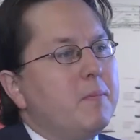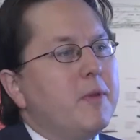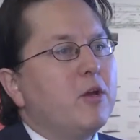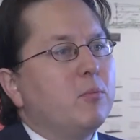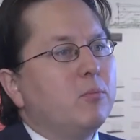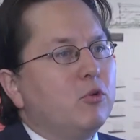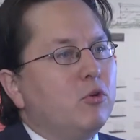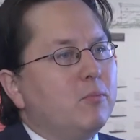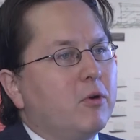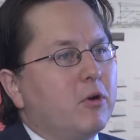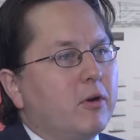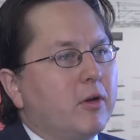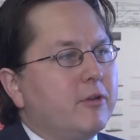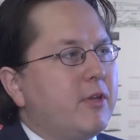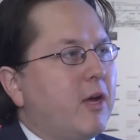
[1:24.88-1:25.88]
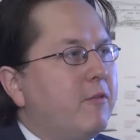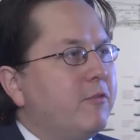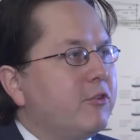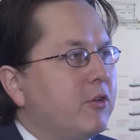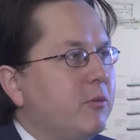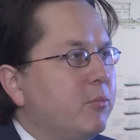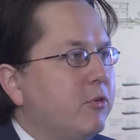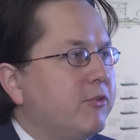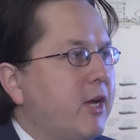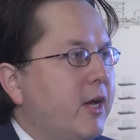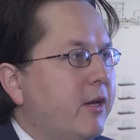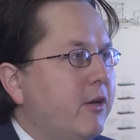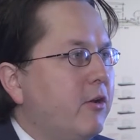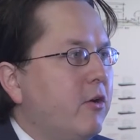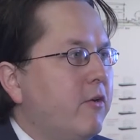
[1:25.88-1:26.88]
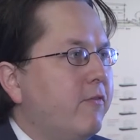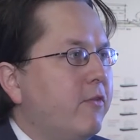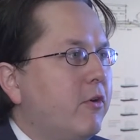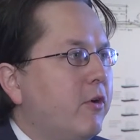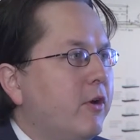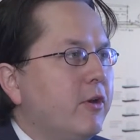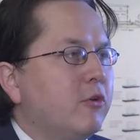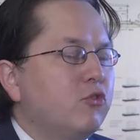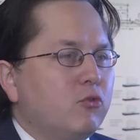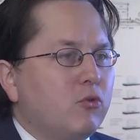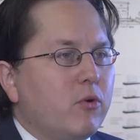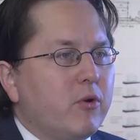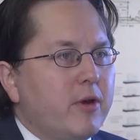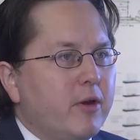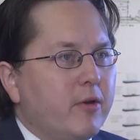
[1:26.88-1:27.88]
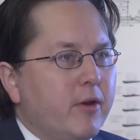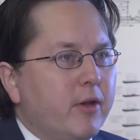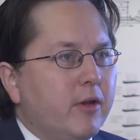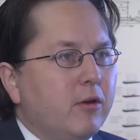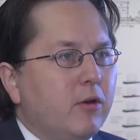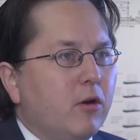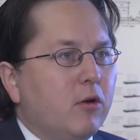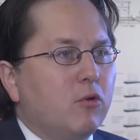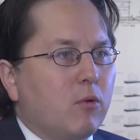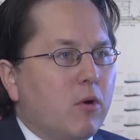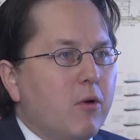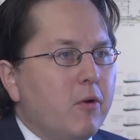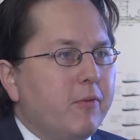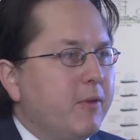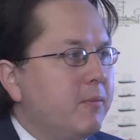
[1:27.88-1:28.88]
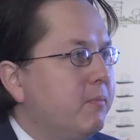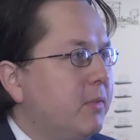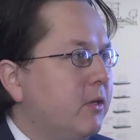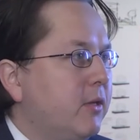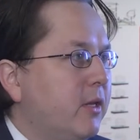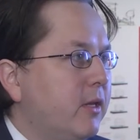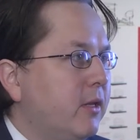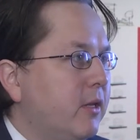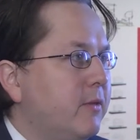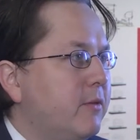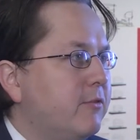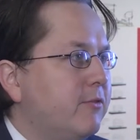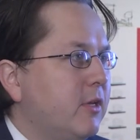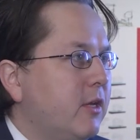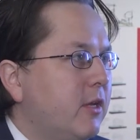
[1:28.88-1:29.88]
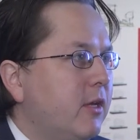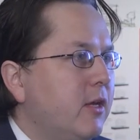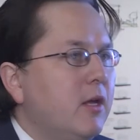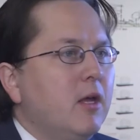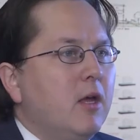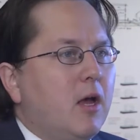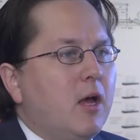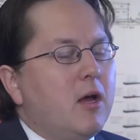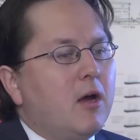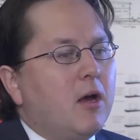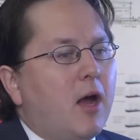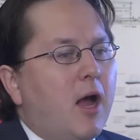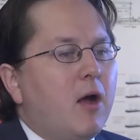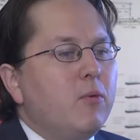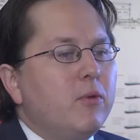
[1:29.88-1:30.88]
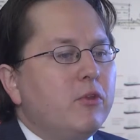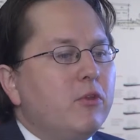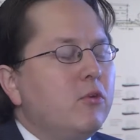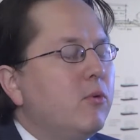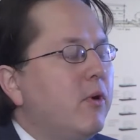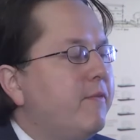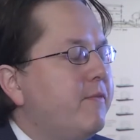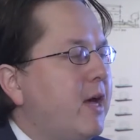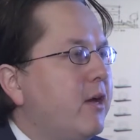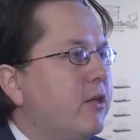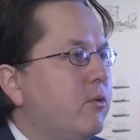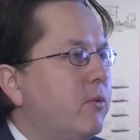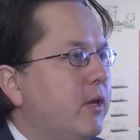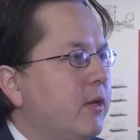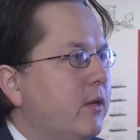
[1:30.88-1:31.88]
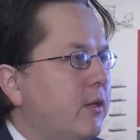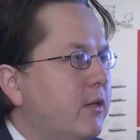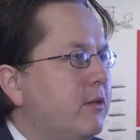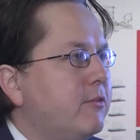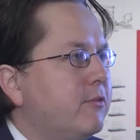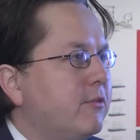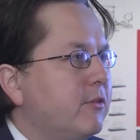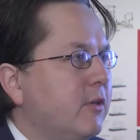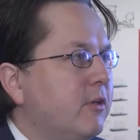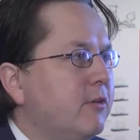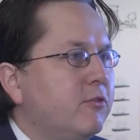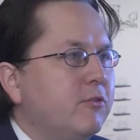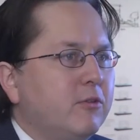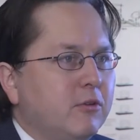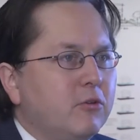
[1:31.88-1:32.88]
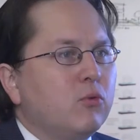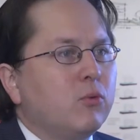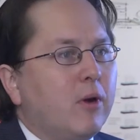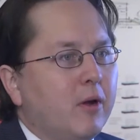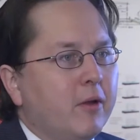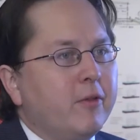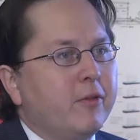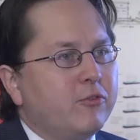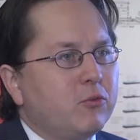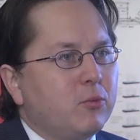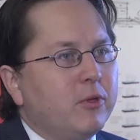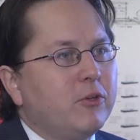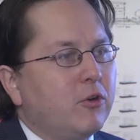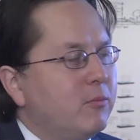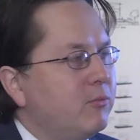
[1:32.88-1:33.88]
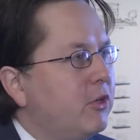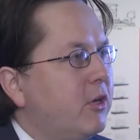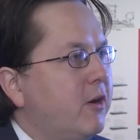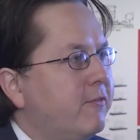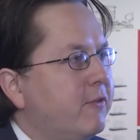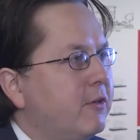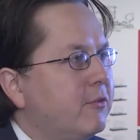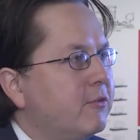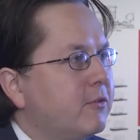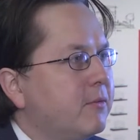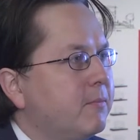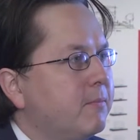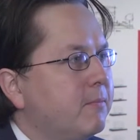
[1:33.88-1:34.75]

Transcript: Mayor Bloomberg has obviously presided over an extraordinary growth and building in the city. Uh, how would you evaluate his his, uh, his three terms in office?